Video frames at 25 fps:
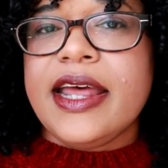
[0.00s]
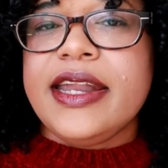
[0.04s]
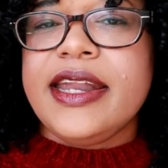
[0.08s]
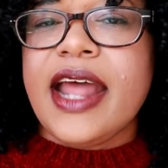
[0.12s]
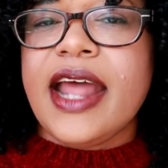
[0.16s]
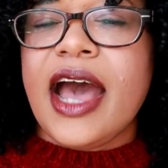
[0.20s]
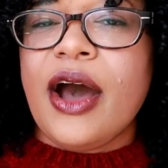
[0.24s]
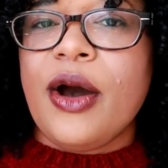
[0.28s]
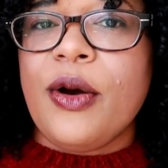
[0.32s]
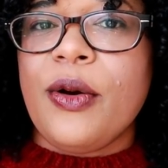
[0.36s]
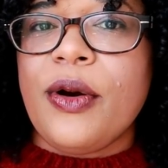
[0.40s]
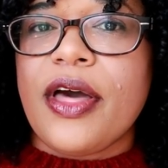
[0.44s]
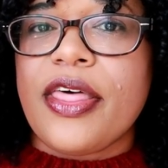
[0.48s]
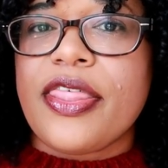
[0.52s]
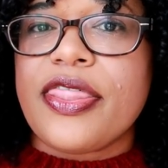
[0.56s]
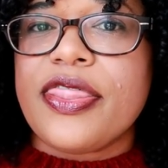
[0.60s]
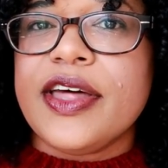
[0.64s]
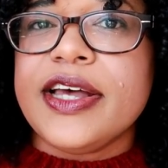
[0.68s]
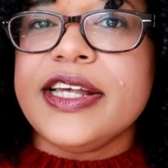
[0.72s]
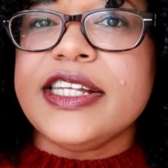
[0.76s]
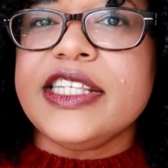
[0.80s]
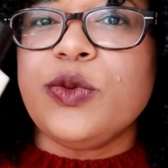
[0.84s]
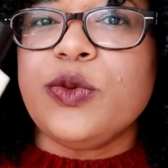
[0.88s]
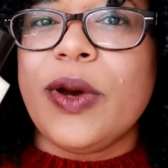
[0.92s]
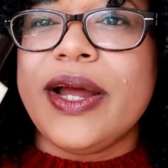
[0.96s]
Now,
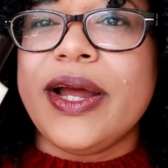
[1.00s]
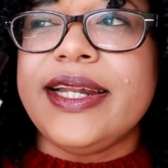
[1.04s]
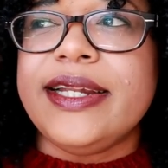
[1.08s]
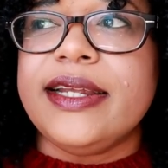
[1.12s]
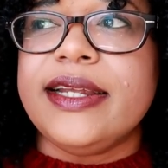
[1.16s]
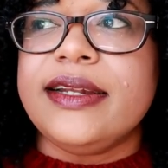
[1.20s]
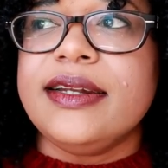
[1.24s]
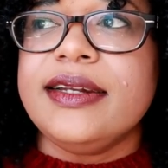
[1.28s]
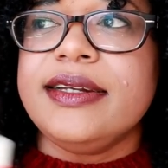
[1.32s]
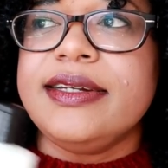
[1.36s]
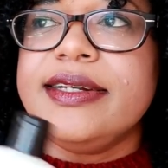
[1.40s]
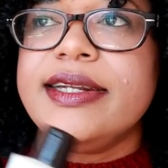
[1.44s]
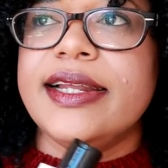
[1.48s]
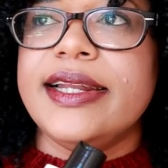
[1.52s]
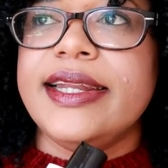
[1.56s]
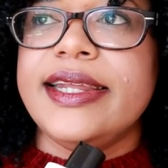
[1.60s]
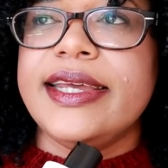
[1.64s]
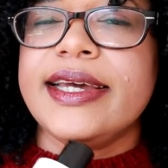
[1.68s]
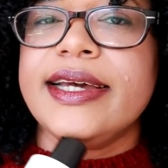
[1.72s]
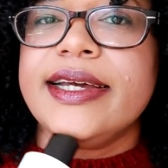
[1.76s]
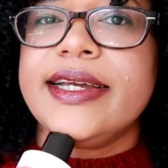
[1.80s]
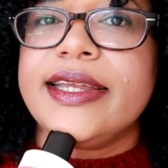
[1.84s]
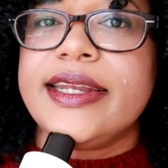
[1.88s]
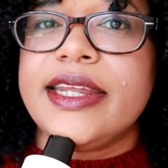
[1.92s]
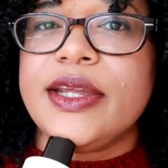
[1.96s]
this one didn't
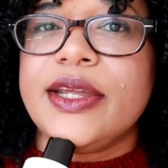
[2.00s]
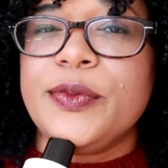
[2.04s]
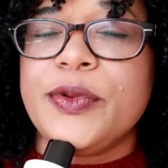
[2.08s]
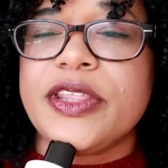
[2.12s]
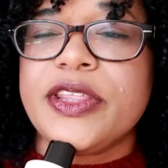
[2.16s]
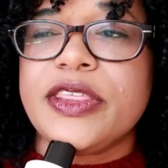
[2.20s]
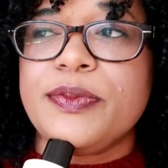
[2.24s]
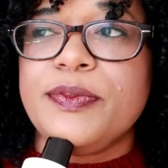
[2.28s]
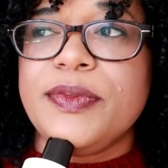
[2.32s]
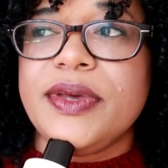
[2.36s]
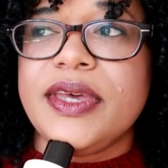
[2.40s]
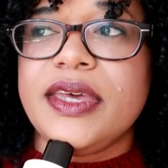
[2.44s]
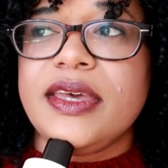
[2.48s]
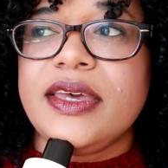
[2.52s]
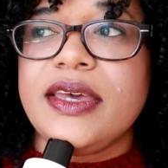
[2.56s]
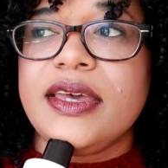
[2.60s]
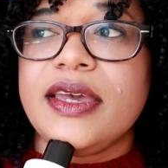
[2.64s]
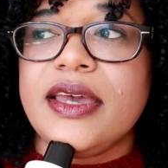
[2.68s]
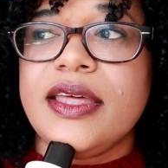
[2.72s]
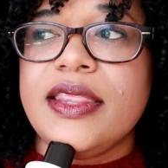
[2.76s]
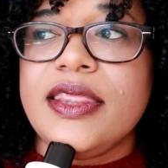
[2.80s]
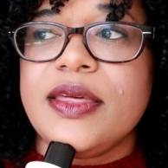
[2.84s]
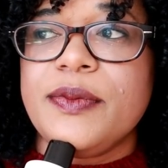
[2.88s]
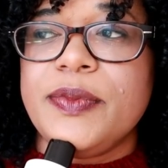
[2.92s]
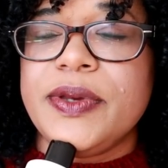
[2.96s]
really agree with
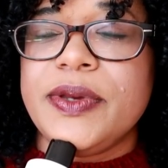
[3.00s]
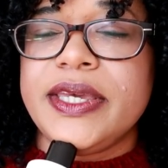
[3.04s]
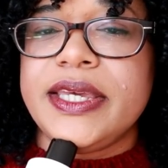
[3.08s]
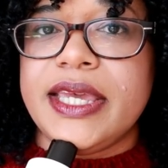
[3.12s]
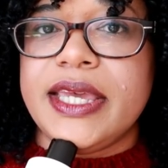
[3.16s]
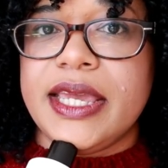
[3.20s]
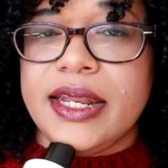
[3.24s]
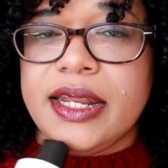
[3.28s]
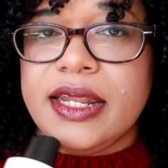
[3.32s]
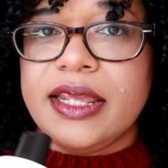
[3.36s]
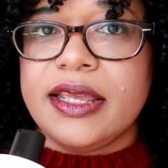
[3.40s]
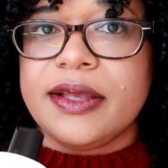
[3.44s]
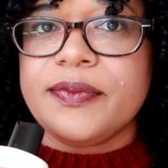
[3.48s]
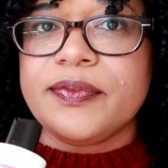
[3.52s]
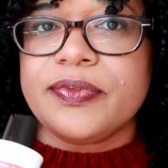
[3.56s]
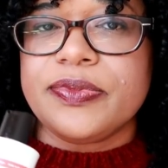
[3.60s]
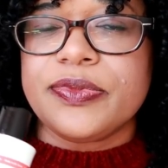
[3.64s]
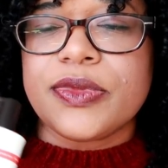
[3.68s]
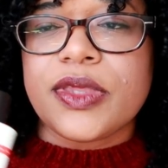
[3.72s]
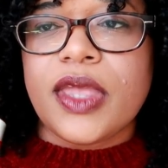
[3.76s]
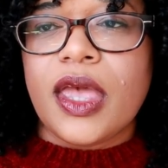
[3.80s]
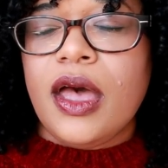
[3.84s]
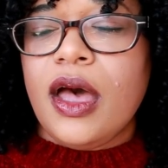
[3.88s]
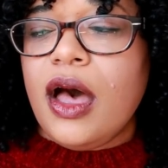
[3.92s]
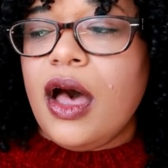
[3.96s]
me in the
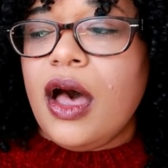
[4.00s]
beginning.